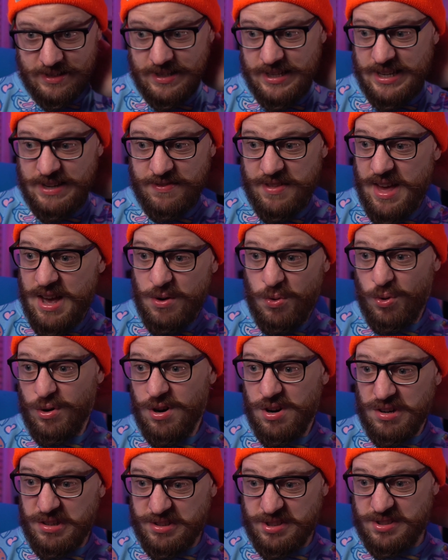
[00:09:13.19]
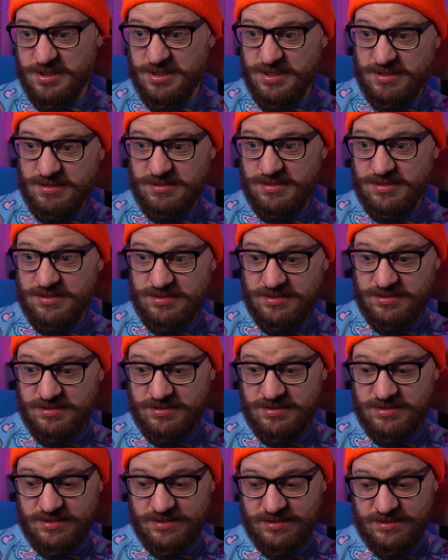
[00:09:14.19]
And if that works,
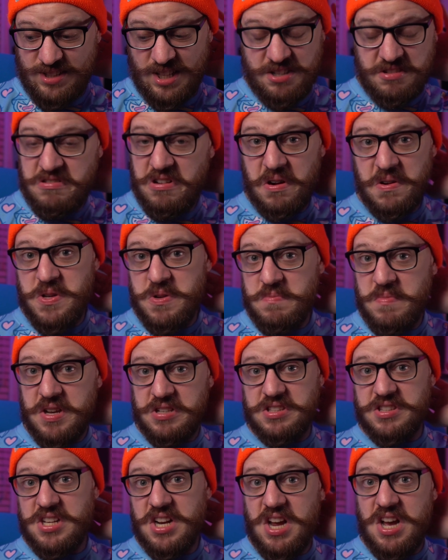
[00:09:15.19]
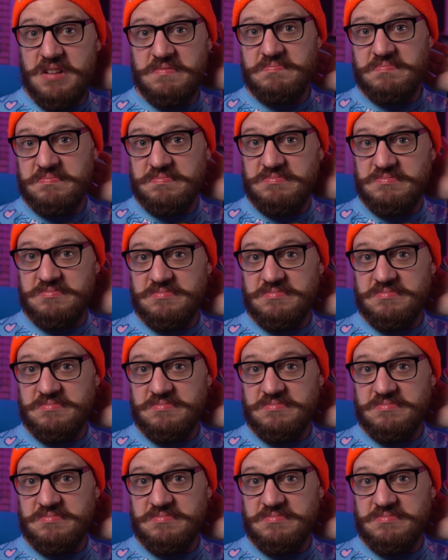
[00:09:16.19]
then you know you messed it up.